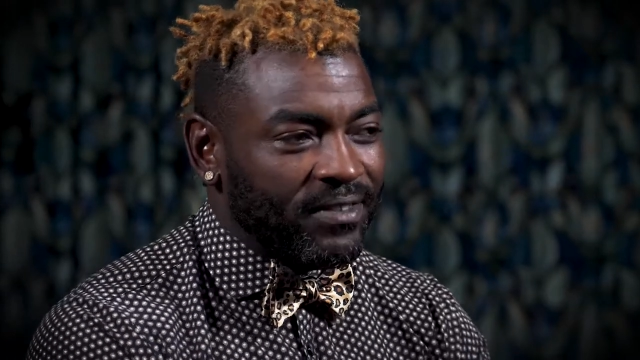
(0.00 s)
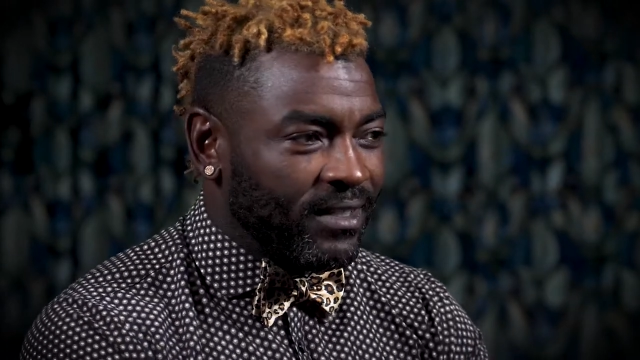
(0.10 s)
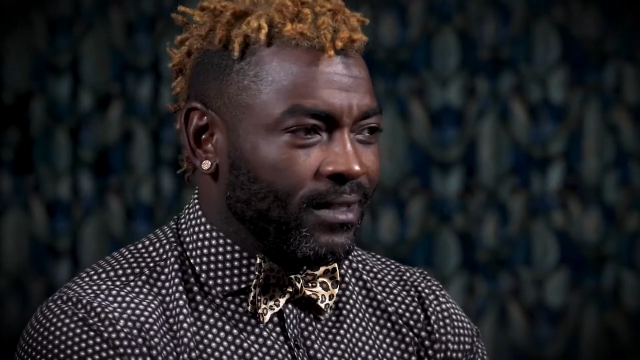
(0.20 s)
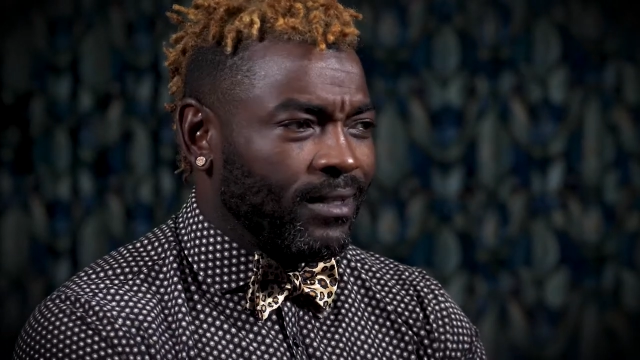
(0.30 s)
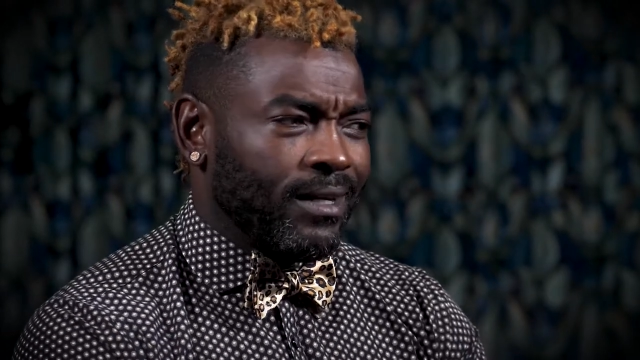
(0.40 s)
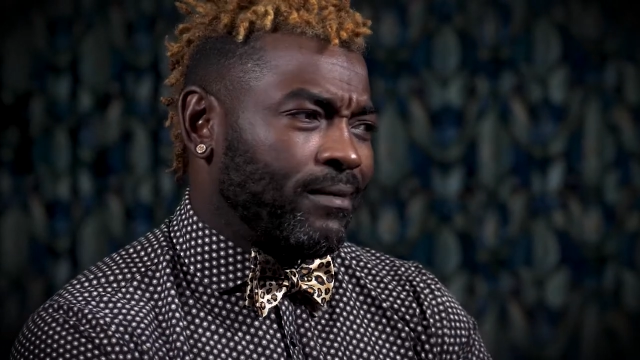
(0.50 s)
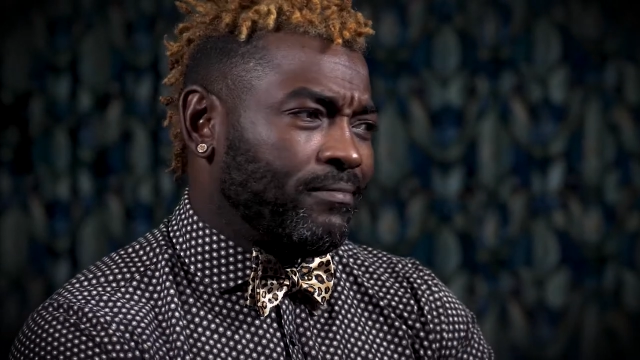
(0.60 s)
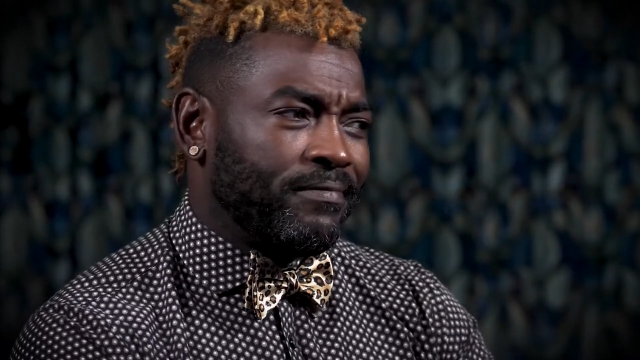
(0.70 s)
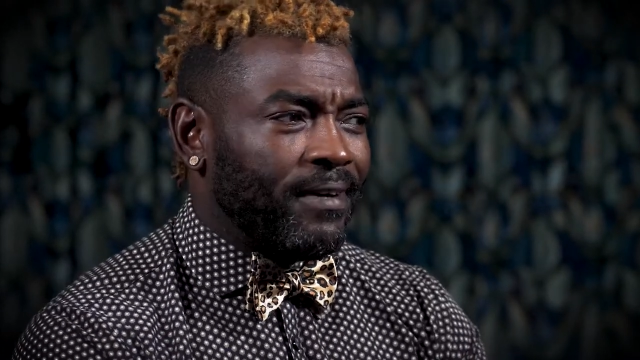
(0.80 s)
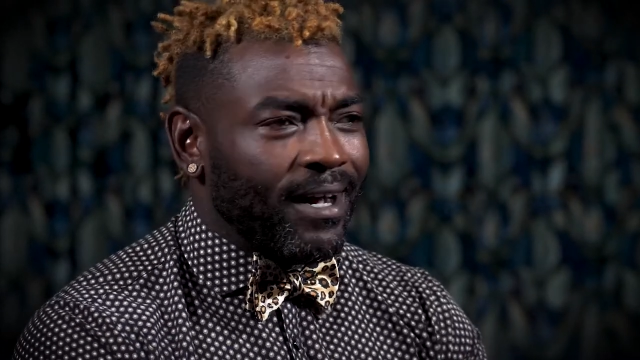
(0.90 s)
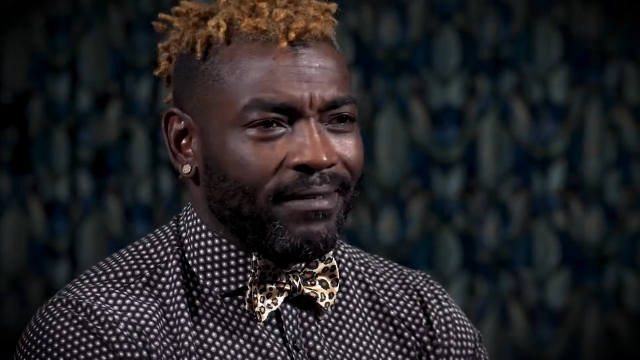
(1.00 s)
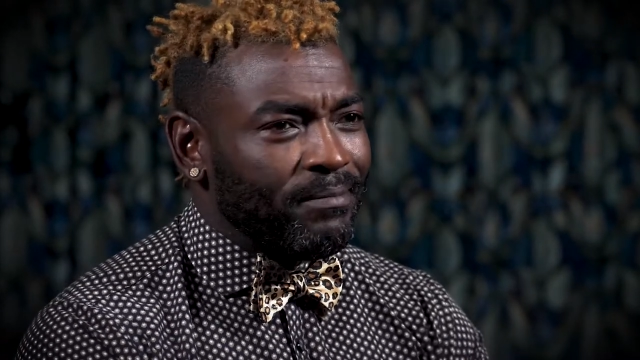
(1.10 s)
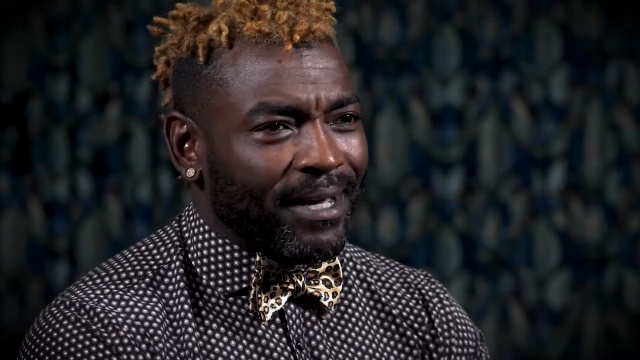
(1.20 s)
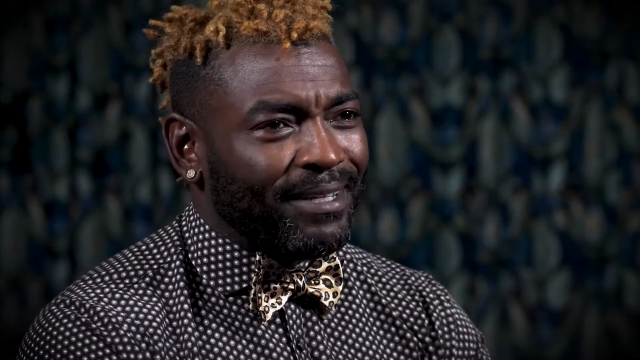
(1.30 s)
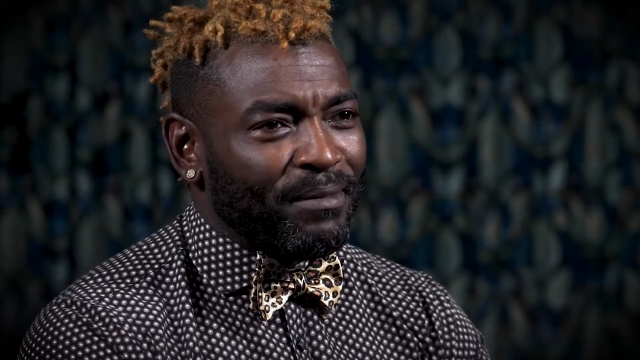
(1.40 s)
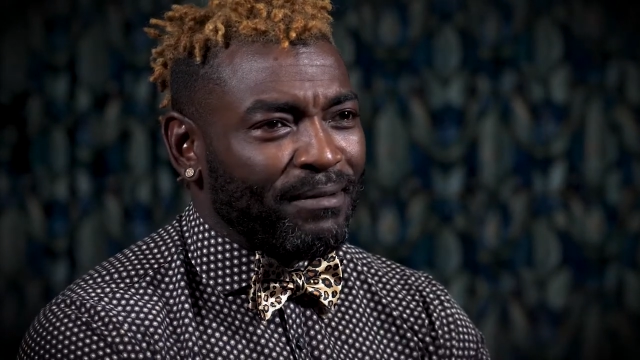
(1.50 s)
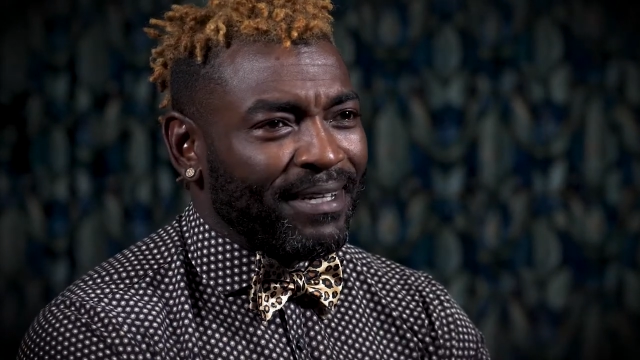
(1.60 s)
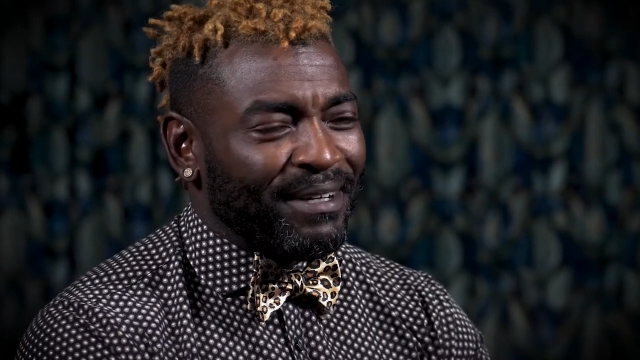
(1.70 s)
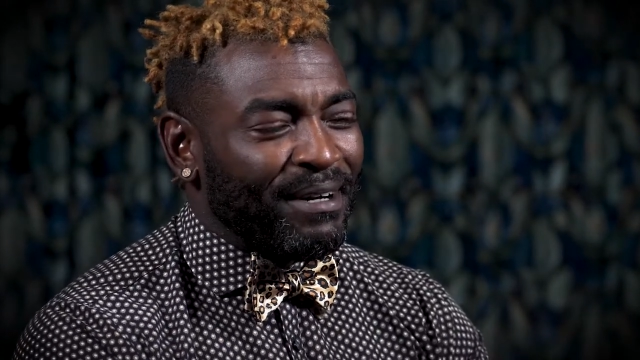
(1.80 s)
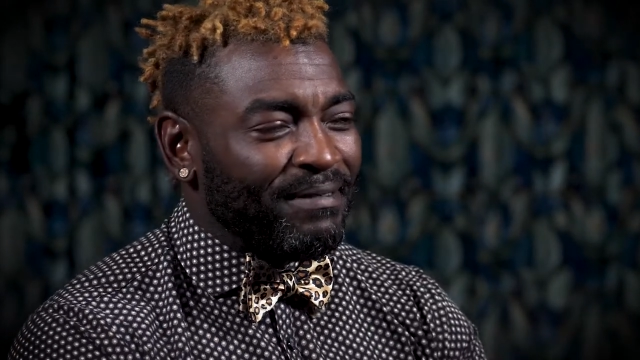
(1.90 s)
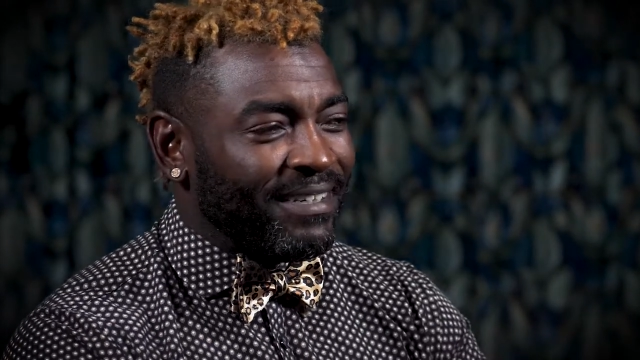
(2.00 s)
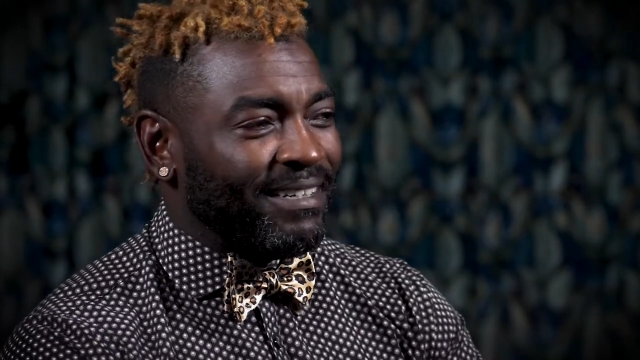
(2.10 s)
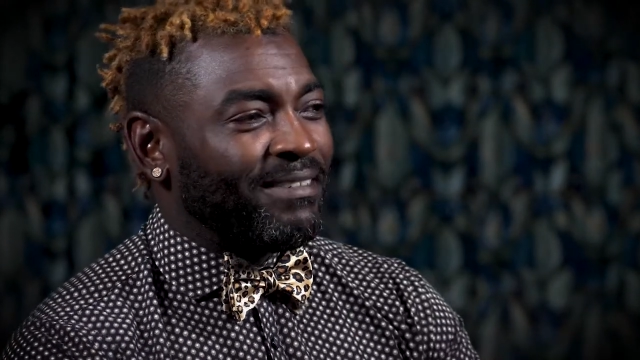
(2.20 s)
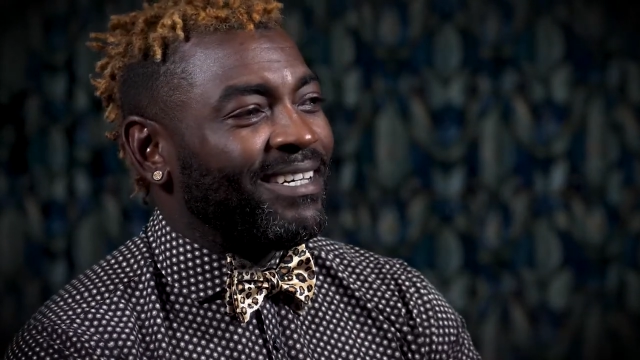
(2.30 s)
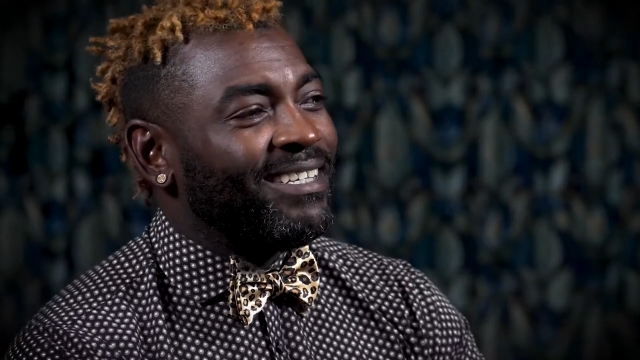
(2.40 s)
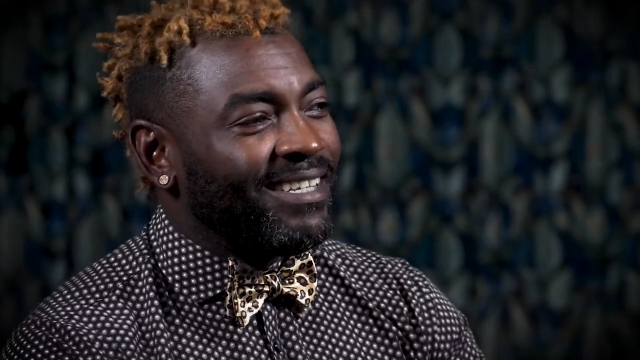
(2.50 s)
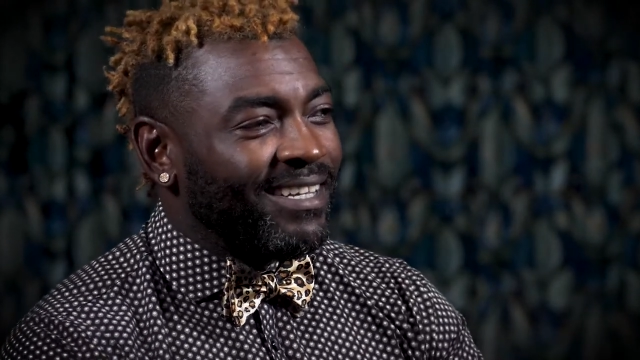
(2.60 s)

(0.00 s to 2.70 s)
And I'm five, I'm not gonna be able to get it off anyway.